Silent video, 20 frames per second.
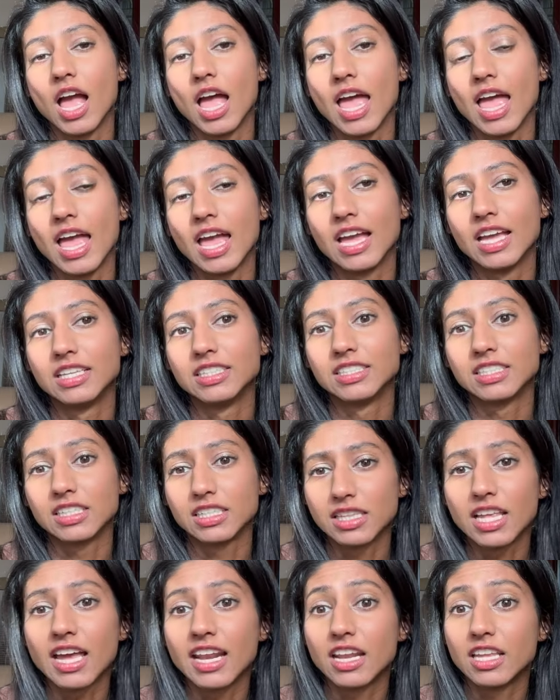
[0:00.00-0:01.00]
And
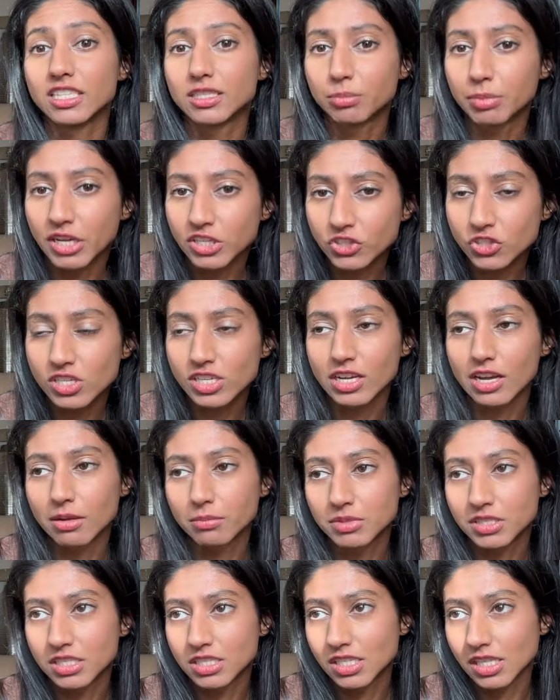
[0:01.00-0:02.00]
that especially
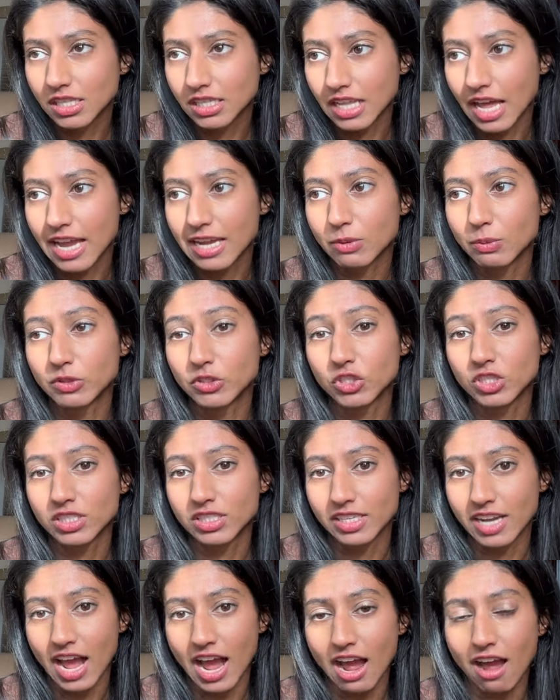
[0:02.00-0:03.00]
comes to light when she's
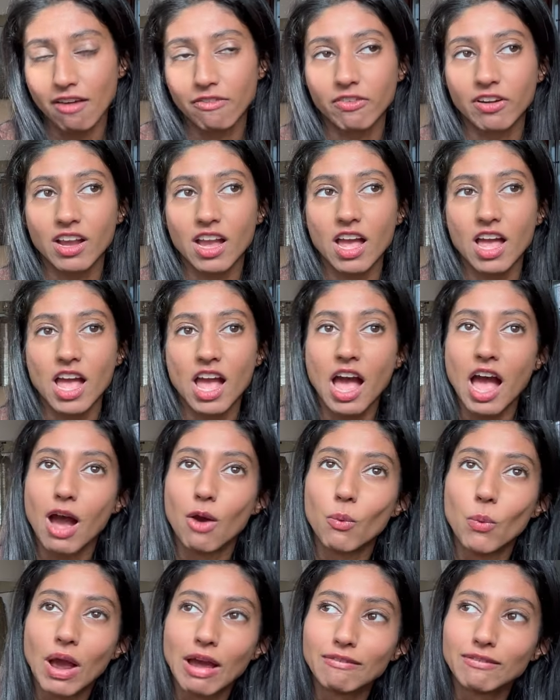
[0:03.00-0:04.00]
in Africa.
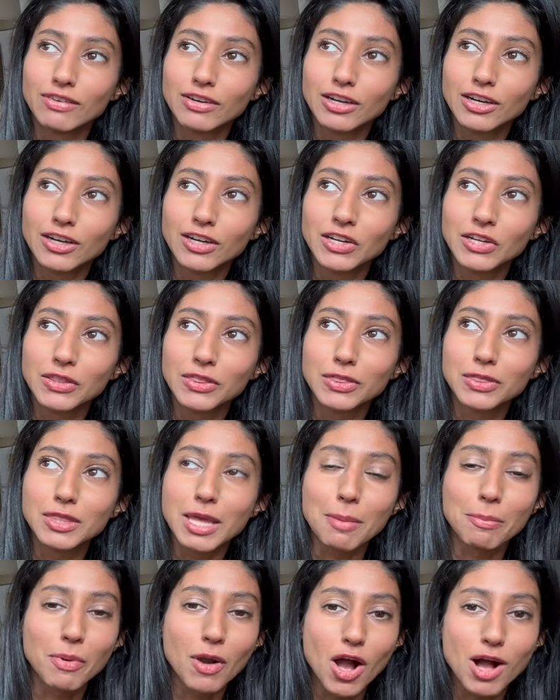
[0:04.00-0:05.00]
However,
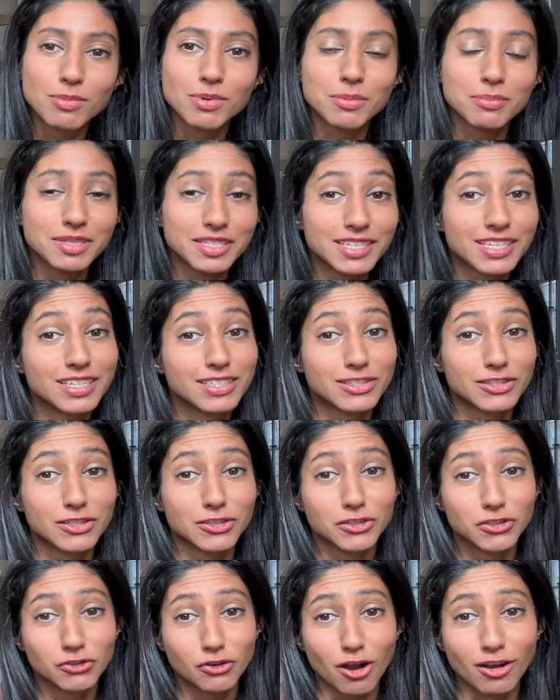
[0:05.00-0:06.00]
that probably is the
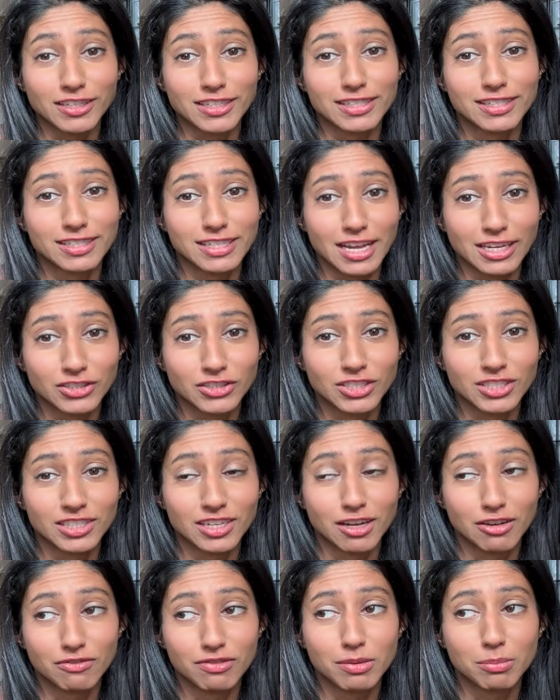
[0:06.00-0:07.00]
strongest section
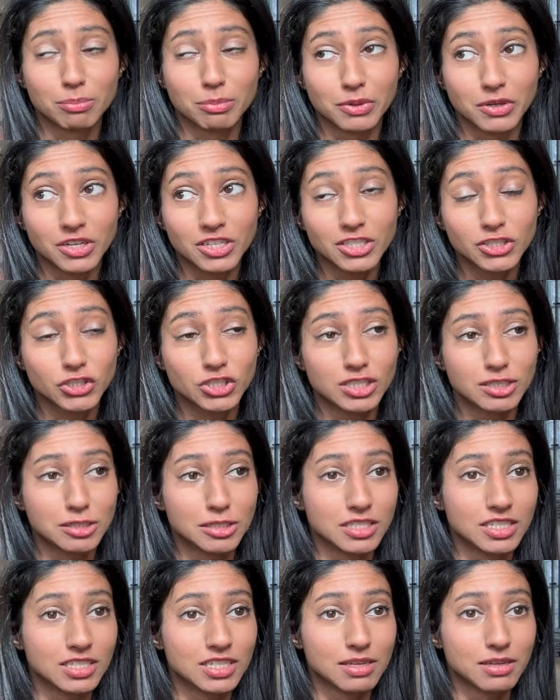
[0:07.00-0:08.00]
of the book.
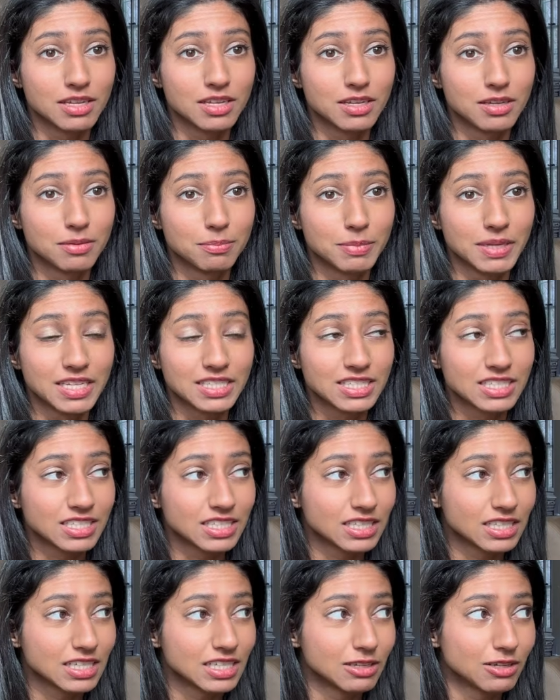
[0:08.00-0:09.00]
She
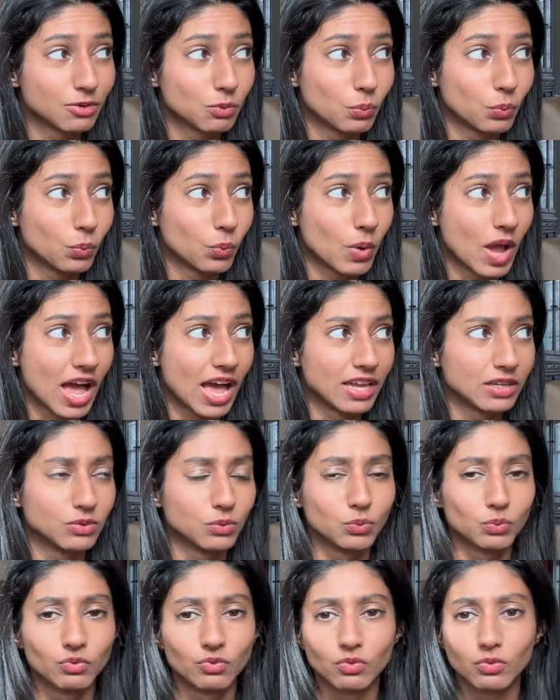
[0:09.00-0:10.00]
basically had
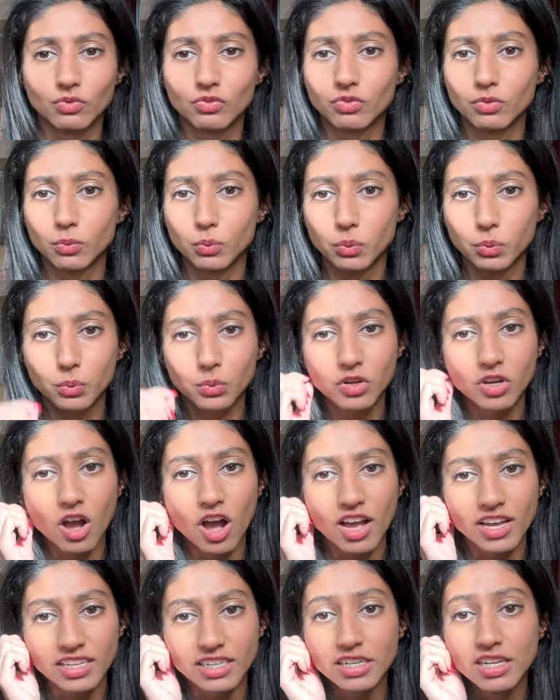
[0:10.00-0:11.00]

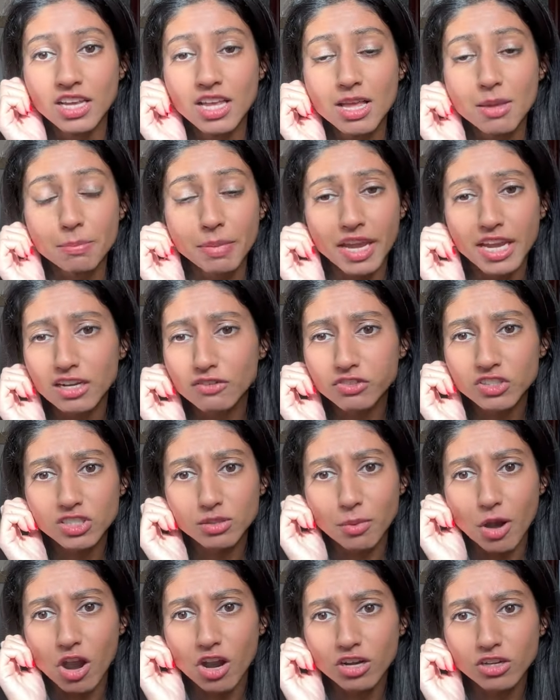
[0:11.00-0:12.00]
gotten paid for some
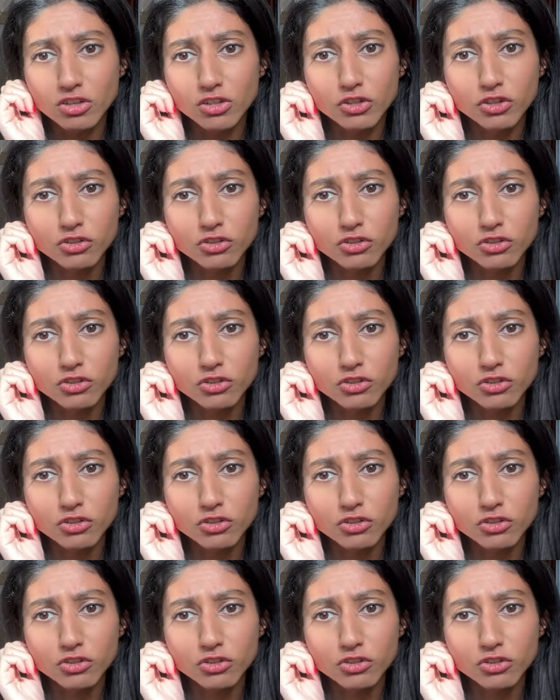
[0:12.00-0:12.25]
article,